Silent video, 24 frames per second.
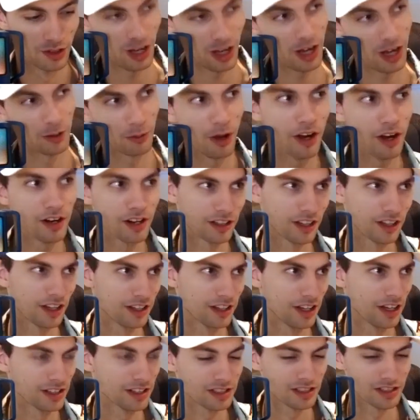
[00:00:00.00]
ironic, I
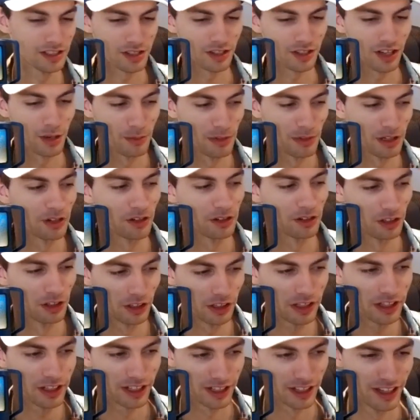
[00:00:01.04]
guess, considering how many are in the
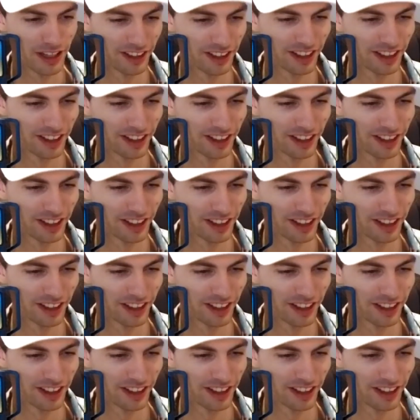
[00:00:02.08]
league.